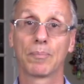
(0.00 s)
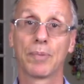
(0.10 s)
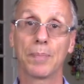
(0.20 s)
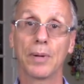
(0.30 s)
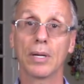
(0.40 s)

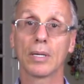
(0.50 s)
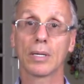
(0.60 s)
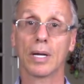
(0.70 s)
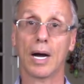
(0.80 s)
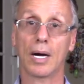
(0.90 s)

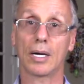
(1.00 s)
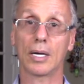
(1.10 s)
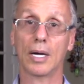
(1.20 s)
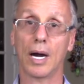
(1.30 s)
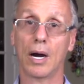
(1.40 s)
people
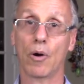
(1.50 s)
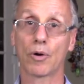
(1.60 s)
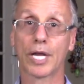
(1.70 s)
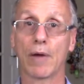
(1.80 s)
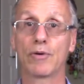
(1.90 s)

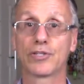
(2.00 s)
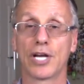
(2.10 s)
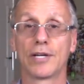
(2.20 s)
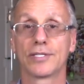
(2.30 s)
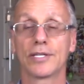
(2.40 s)
okay with
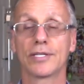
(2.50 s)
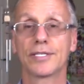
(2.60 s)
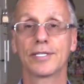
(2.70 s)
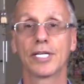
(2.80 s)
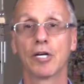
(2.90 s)

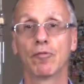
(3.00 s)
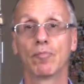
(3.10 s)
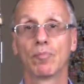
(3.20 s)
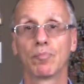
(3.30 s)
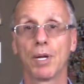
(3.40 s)
changes.
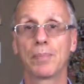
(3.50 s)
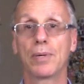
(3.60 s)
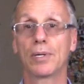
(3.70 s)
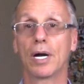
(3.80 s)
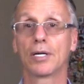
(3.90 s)

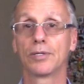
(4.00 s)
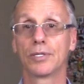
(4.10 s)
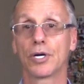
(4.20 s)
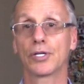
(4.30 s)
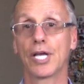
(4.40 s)
People are
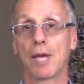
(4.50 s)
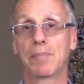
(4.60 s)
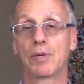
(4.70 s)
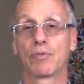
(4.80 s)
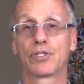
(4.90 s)
not
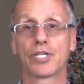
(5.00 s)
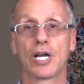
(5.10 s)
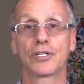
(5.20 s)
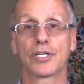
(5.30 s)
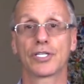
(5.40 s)
happy with
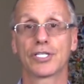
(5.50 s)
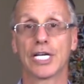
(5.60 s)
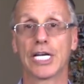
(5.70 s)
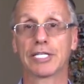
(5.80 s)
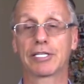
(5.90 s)
changes
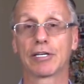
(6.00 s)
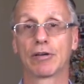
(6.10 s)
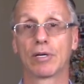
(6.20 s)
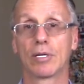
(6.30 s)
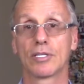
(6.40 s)
that
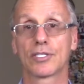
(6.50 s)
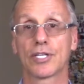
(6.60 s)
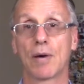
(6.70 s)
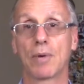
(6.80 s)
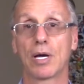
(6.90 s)

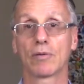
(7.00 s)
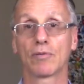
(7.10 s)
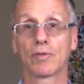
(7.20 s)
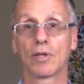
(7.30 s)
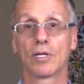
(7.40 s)

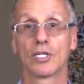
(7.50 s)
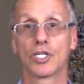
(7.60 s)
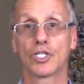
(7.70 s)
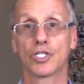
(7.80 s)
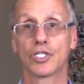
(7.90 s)
someone
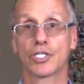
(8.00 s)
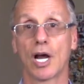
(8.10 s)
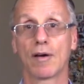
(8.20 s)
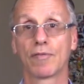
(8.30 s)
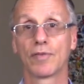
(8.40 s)

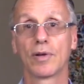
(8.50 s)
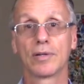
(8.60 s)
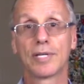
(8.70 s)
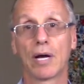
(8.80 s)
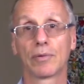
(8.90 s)
shoved
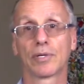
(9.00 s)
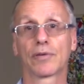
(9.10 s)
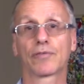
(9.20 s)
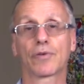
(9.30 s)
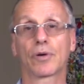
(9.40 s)
down the
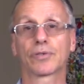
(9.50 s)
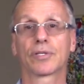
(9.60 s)
throat.